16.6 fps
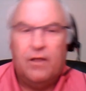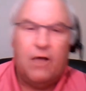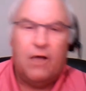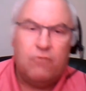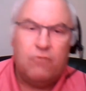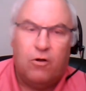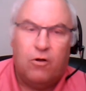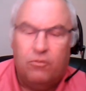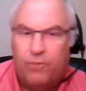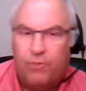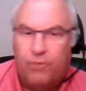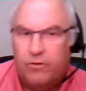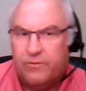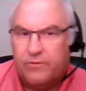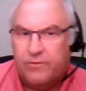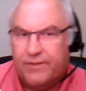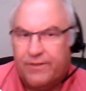Alcohol
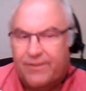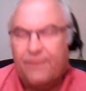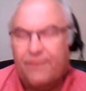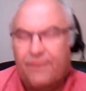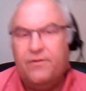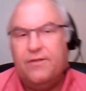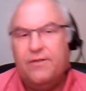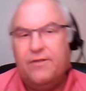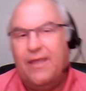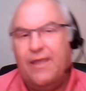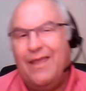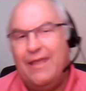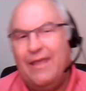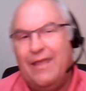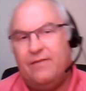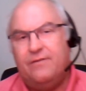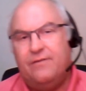boils at 7 to
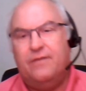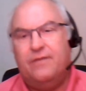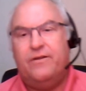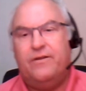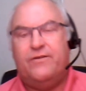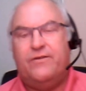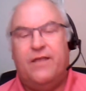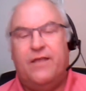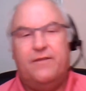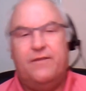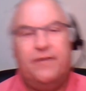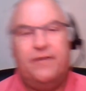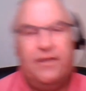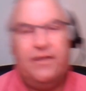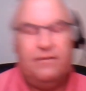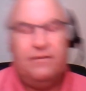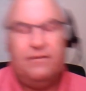8 degrees
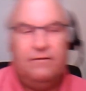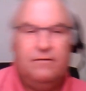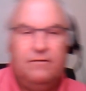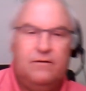centigrade.